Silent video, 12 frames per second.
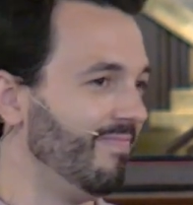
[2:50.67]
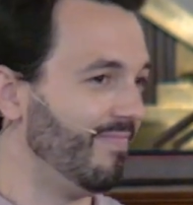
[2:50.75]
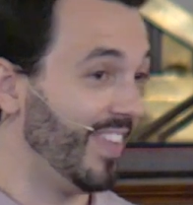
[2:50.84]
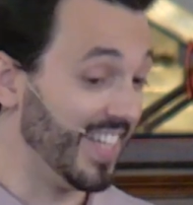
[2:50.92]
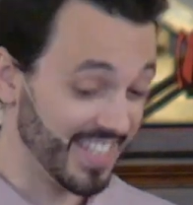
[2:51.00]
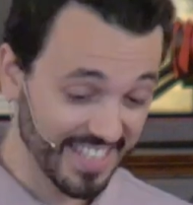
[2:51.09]

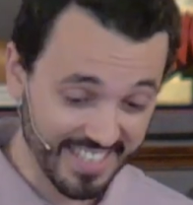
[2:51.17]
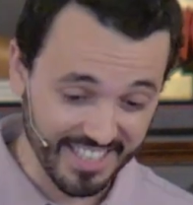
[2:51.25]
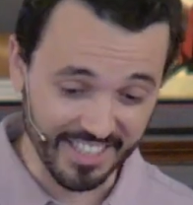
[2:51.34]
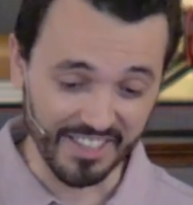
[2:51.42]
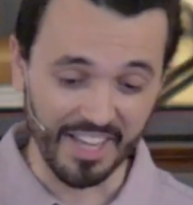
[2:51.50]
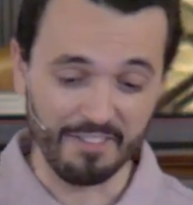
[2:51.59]
And
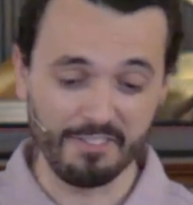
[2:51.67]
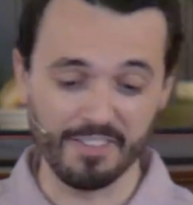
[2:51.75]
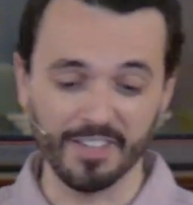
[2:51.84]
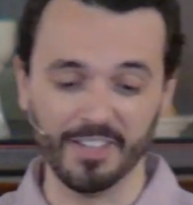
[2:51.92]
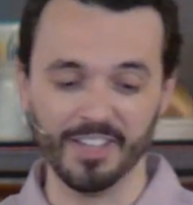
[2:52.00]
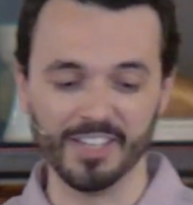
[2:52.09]
still, I
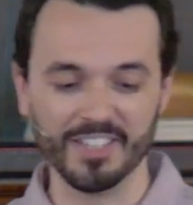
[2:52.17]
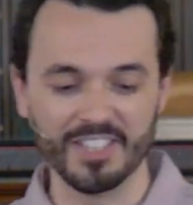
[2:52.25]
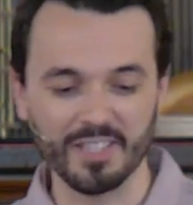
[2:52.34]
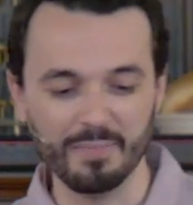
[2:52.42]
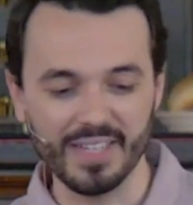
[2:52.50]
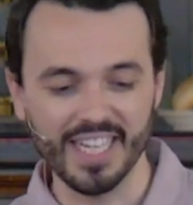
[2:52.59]
feel there is
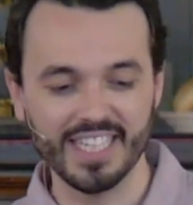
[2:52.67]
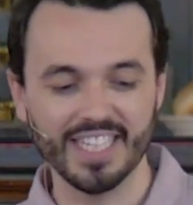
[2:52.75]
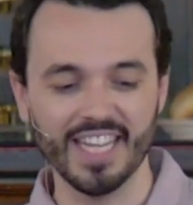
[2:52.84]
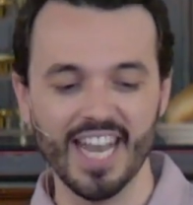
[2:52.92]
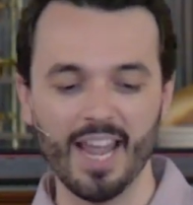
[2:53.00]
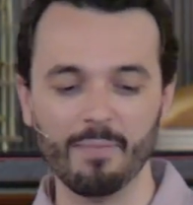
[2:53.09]
some need
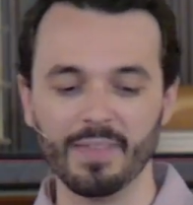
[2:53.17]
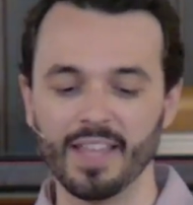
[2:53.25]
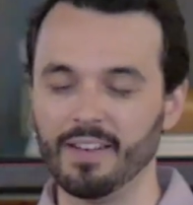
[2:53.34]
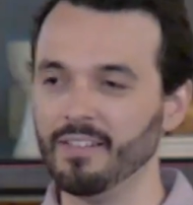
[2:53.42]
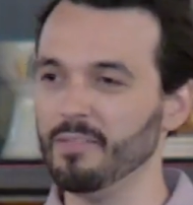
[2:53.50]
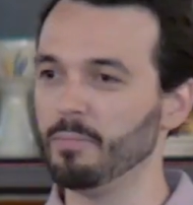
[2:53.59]
to name
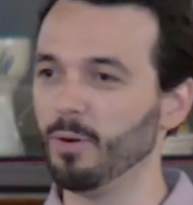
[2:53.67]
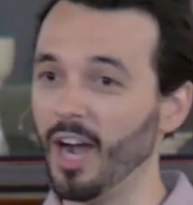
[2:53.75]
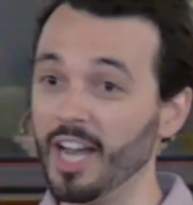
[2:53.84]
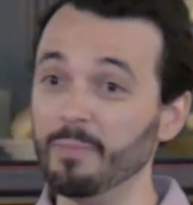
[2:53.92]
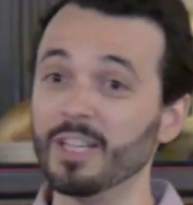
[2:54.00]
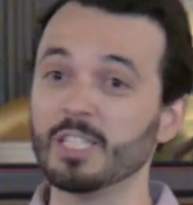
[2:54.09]
that
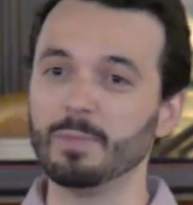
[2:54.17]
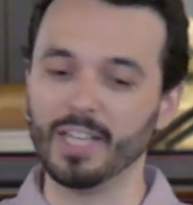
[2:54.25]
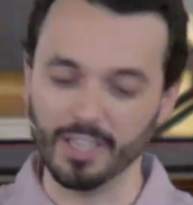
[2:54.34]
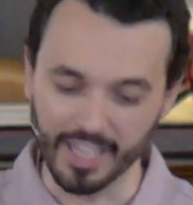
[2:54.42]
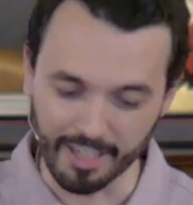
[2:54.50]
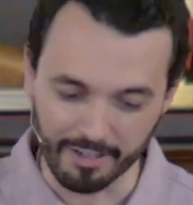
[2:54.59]
pride must be
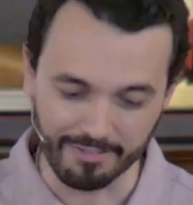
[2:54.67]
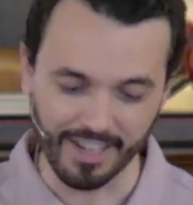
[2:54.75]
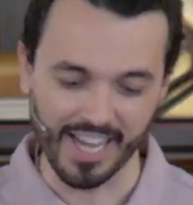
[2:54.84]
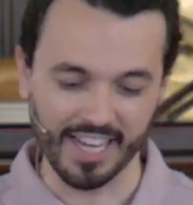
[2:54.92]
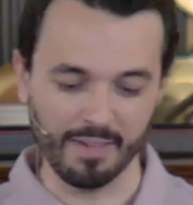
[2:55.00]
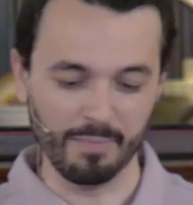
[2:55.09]
clarified.